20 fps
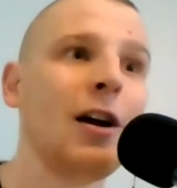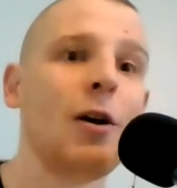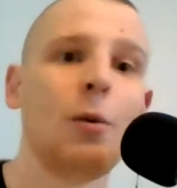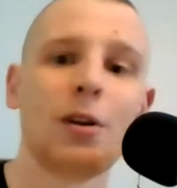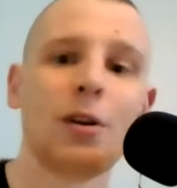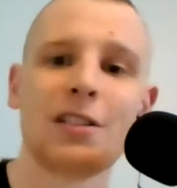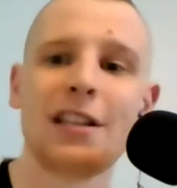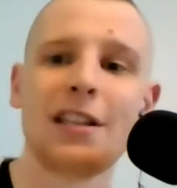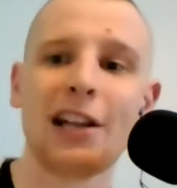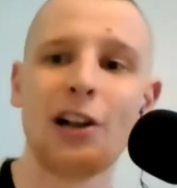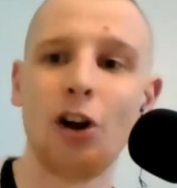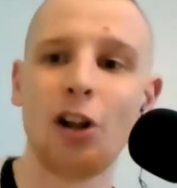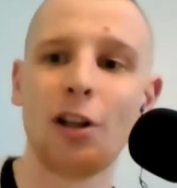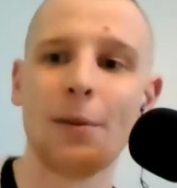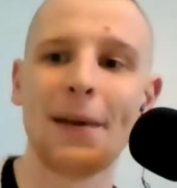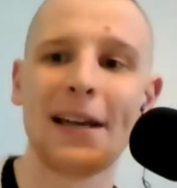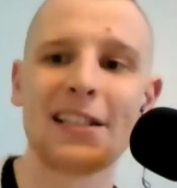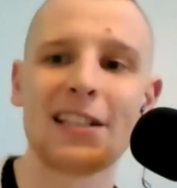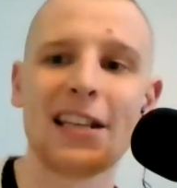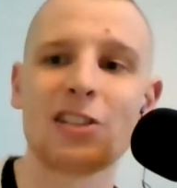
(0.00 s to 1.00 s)
what do they call
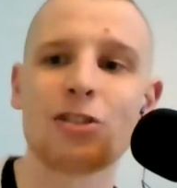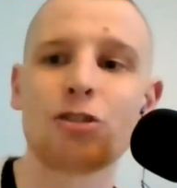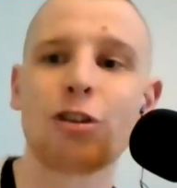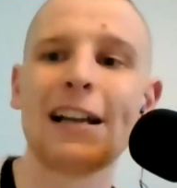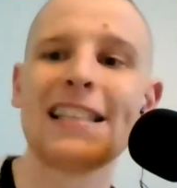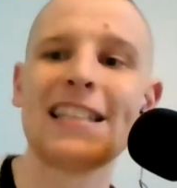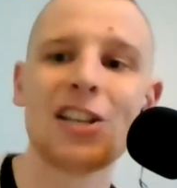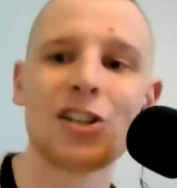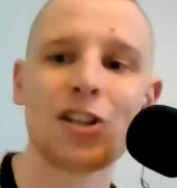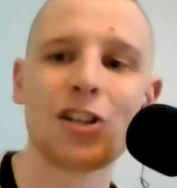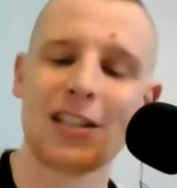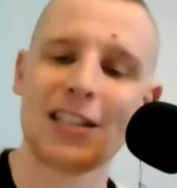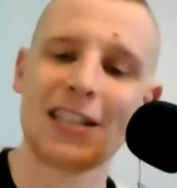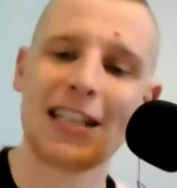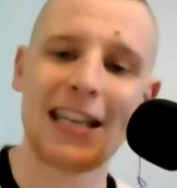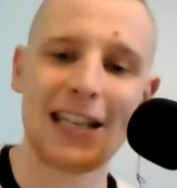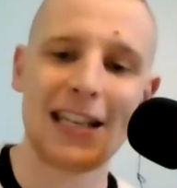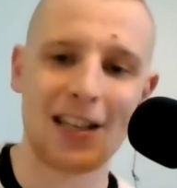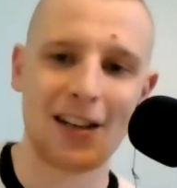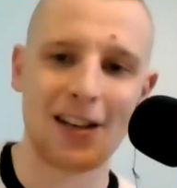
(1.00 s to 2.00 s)
them, a transition
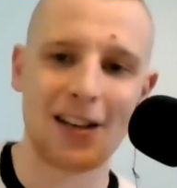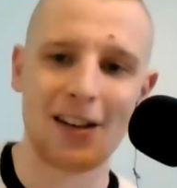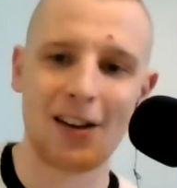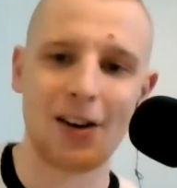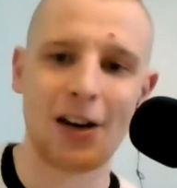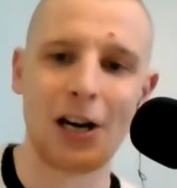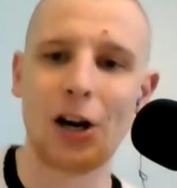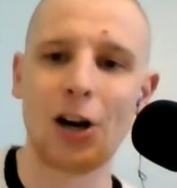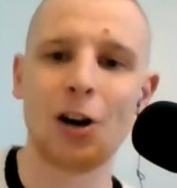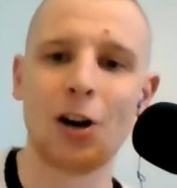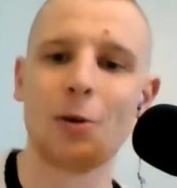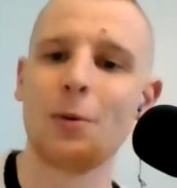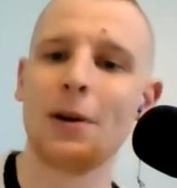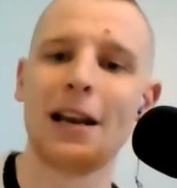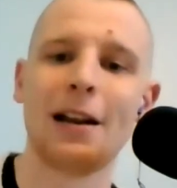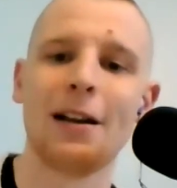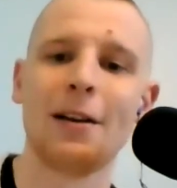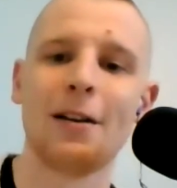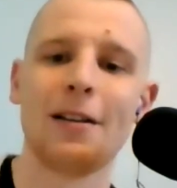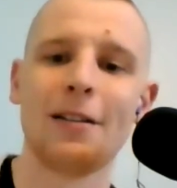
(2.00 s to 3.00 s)
season or
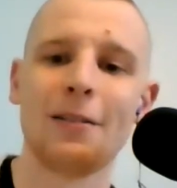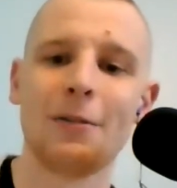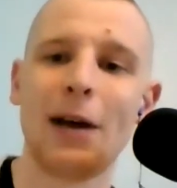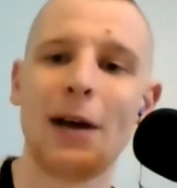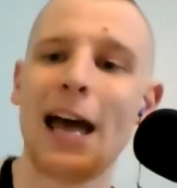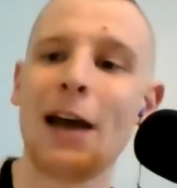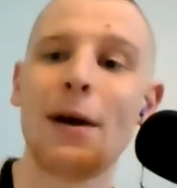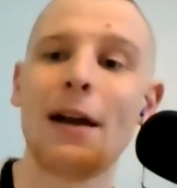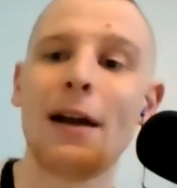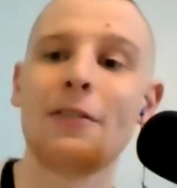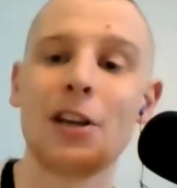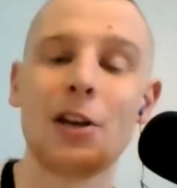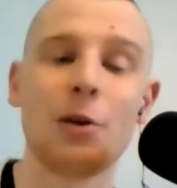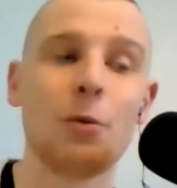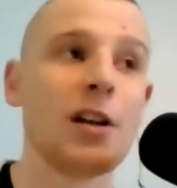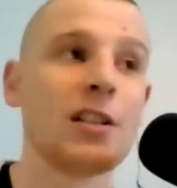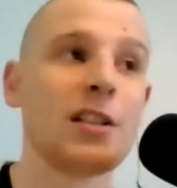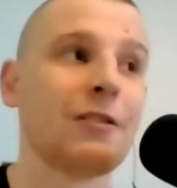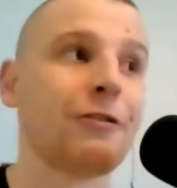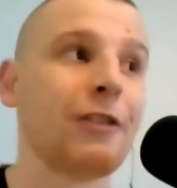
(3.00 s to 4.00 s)
whatever, however you
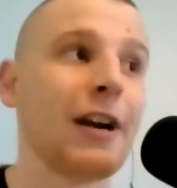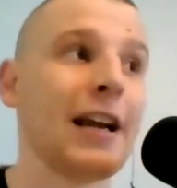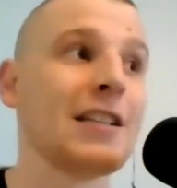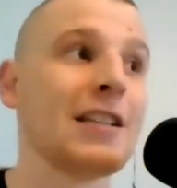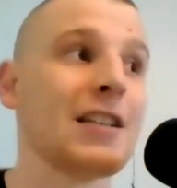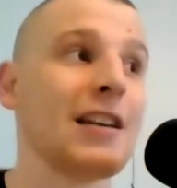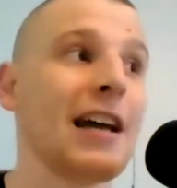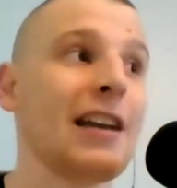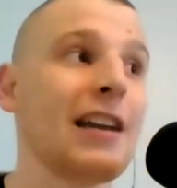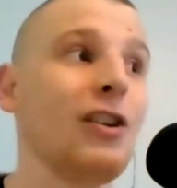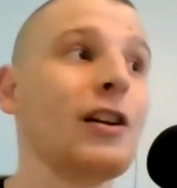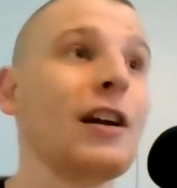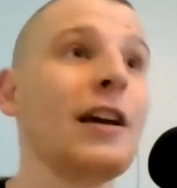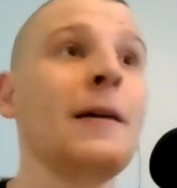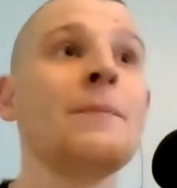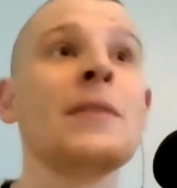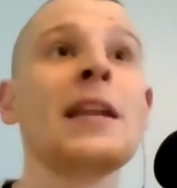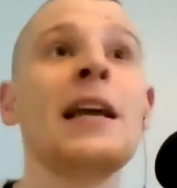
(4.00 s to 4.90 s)
want to phrase it. And look,